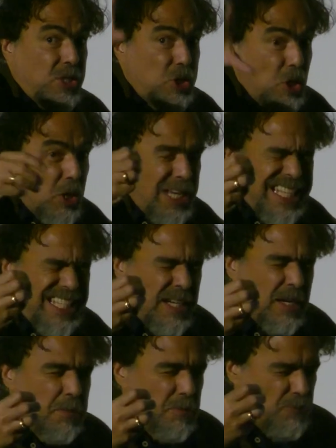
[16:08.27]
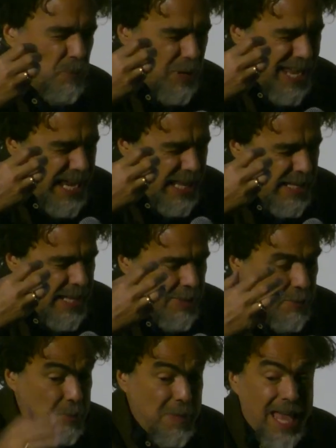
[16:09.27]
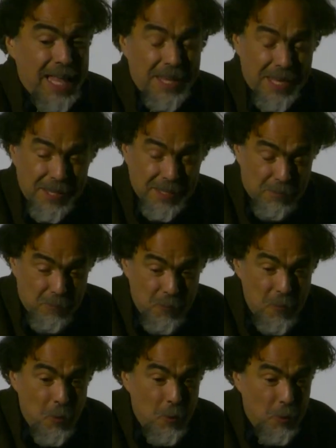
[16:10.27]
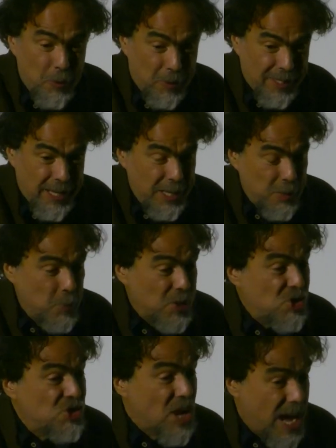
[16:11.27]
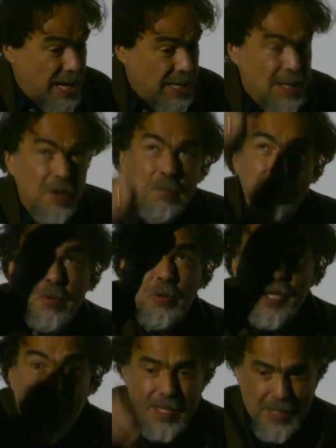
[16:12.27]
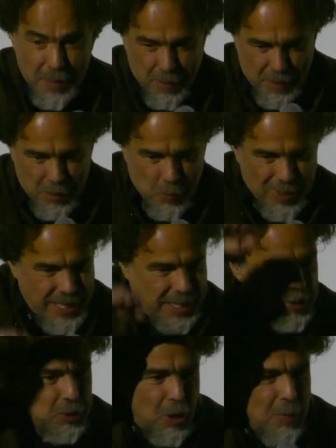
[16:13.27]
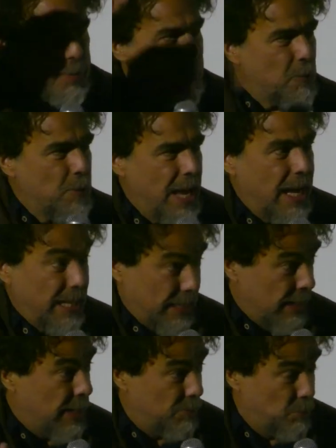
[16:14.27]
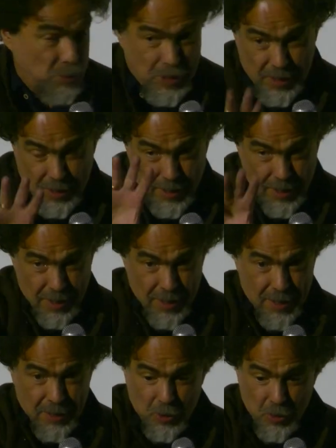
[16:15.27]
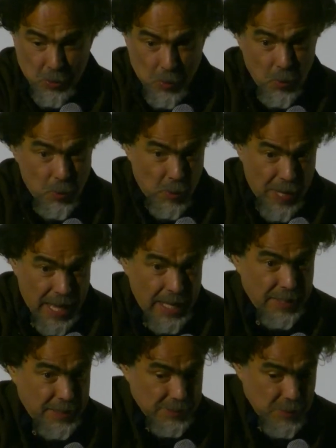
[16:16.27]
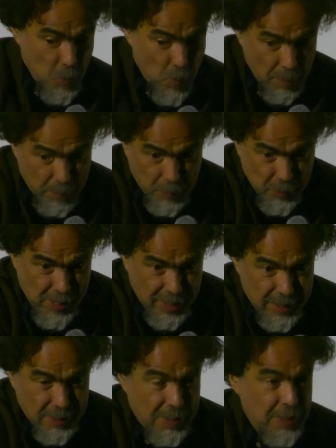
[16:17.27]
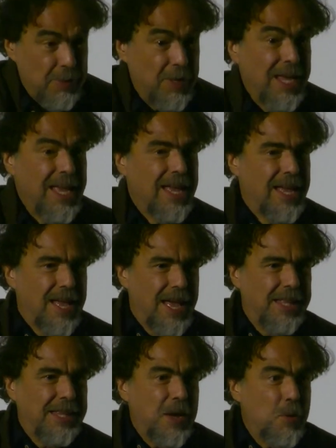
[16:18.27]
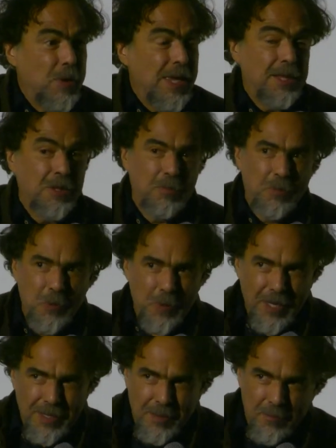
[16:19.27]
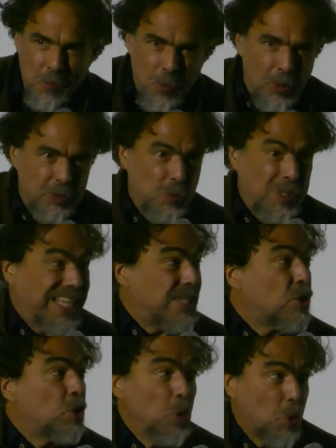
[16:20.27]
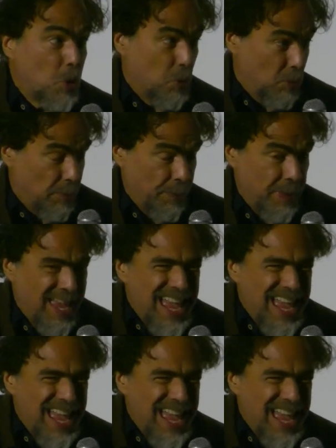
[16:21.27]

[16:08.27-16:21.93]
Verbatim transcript: the sun is there for getting that dreamy, and then the floor that it was shiny, projecting the thing, it was like a double reality that you see 2 realities, the one projected here, and then we end up doing the walls with the stucco,